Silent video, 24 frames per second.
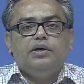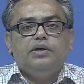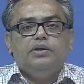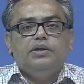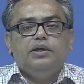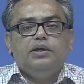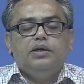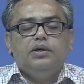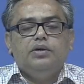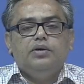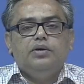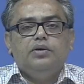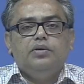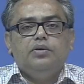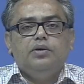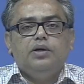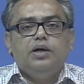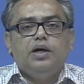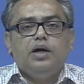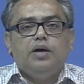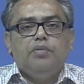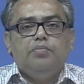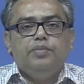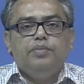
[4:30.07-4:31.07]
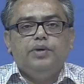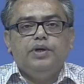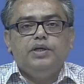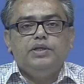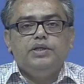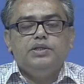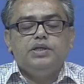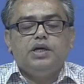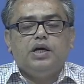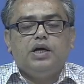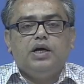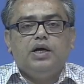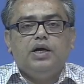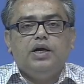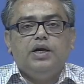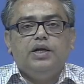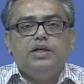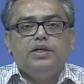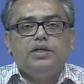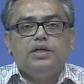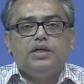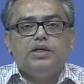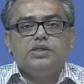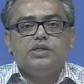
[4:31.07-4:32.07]
the companies are
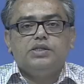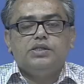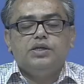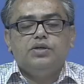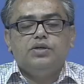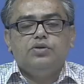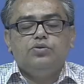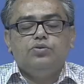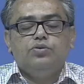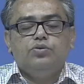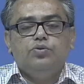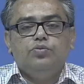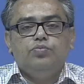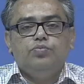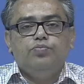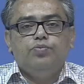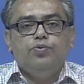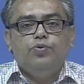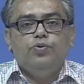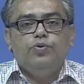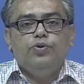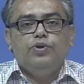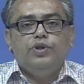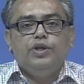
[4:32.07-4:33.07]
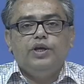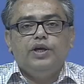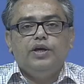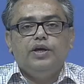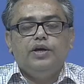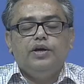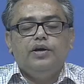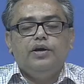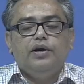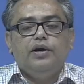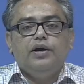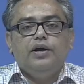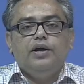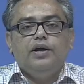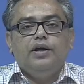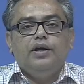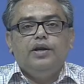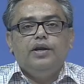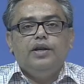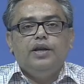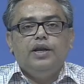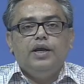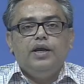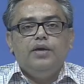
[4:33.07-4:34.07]
interested to put their
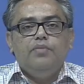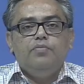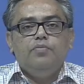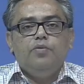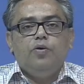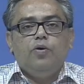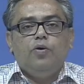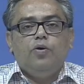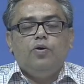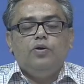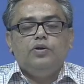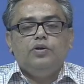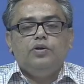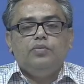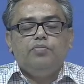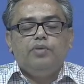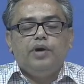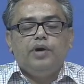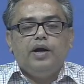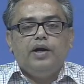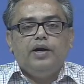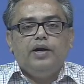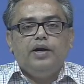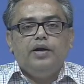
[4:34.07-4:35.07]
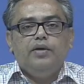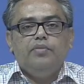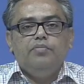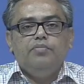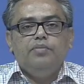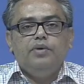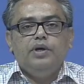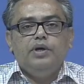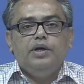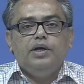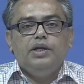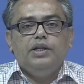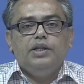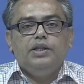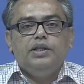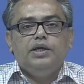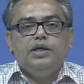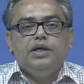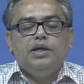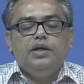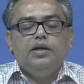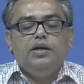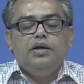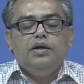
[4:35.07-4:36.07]
name or the brand name in
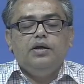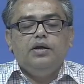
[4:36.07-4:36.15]
the